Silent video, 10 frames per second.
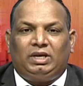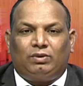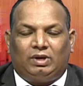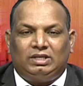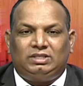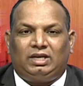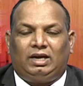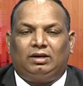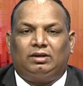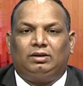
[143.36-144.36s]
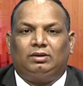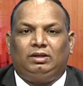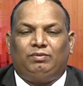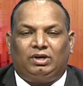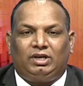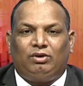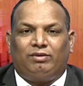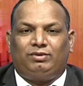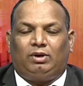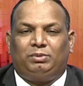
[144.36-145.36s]
you understand the working of
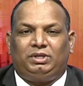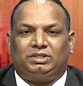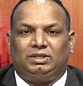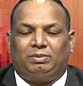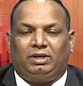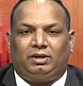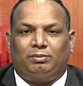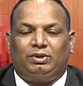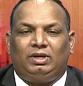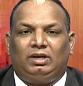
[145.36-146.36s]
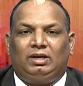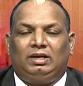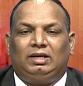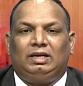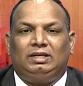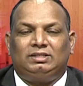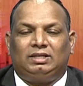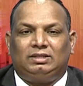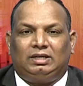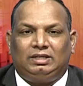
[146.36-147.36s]
competition appellate tribunal, let us
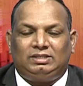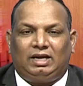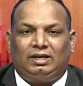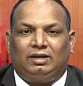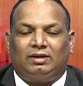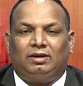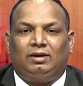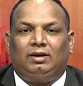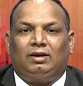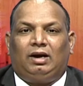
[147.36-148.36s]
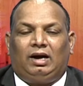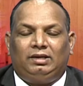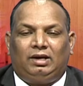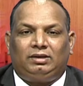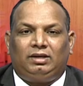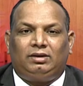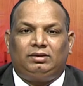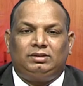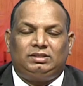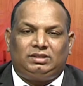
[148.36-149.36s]
understand the
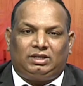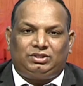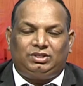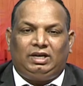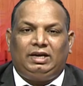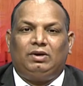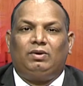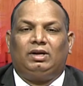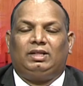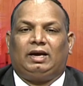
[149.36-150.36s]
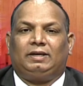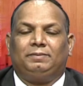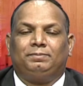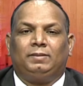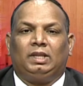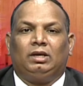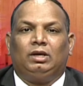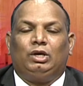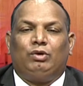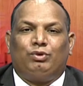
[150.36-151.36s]
hierarchical structure laid down under the Act.
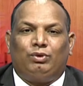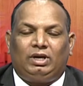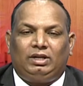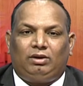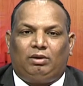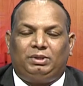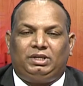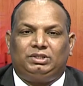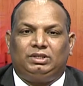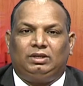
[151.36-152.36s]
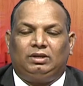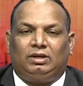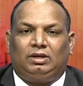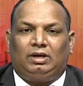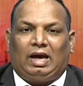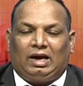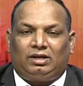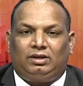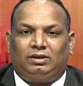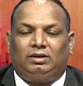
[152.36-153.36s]
If you look at the Competition Act,
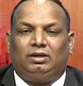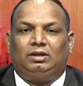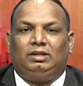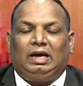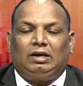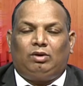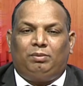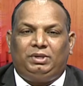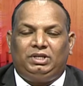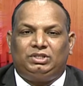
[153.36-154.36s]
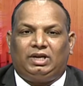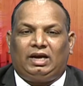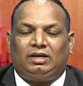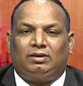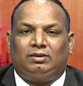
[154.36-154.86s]
the Competition Act